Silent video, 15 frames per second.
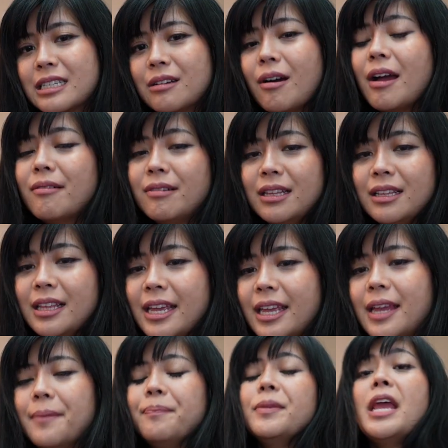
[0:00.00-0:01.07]
So I really like
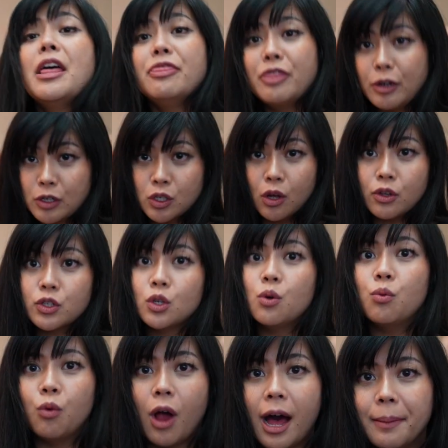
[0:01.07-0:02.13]
it. There's
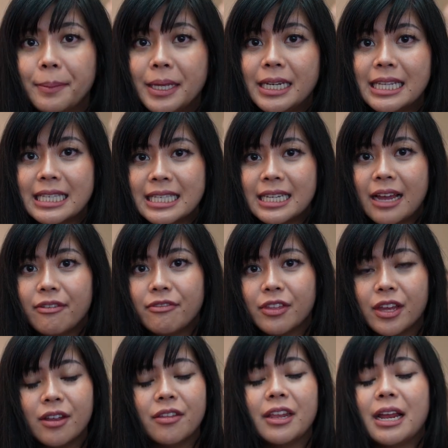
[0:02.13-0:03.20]
also ramen and stuff
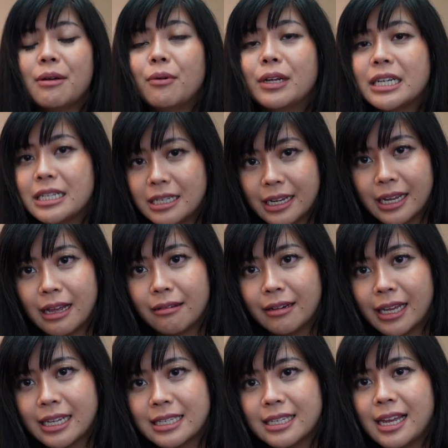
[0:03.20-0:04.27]
there that I want to check out
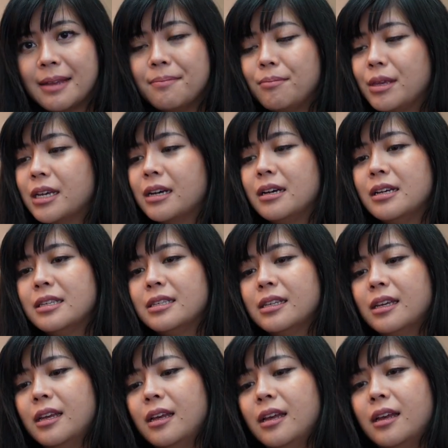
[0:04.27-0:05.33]
next time because
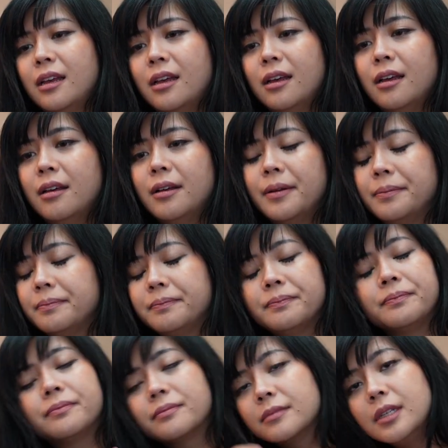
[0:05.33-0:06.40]

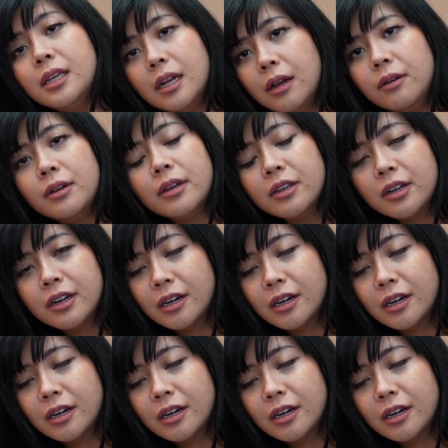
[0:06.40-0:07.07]
you know, your